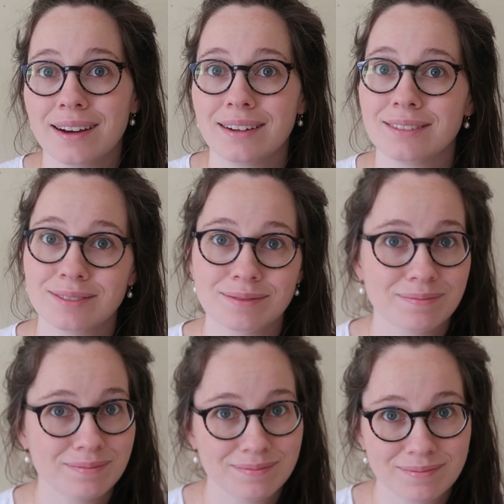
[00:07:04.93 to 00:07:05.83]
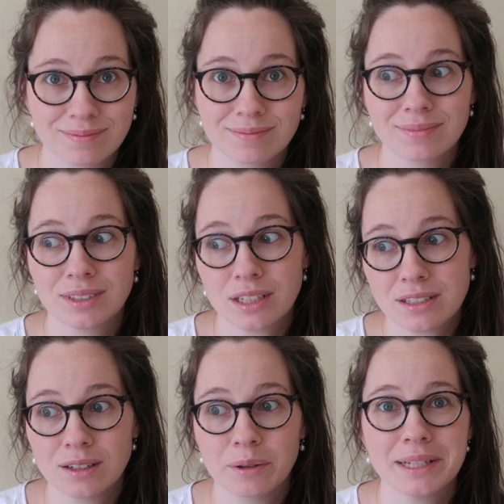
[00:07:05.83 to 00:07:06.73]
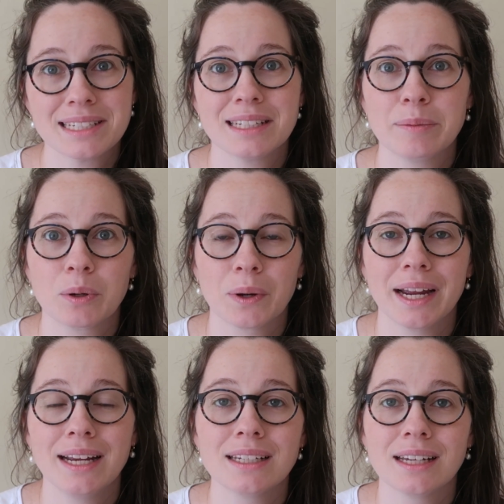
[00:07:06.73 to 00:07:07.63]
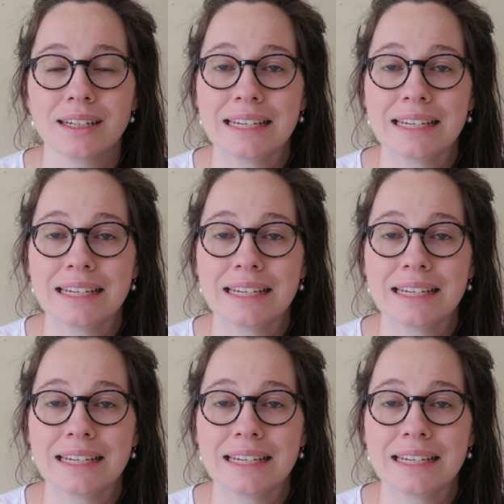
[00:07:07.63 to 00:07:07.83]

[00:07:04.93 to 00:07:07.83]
that doesn't always sleep great.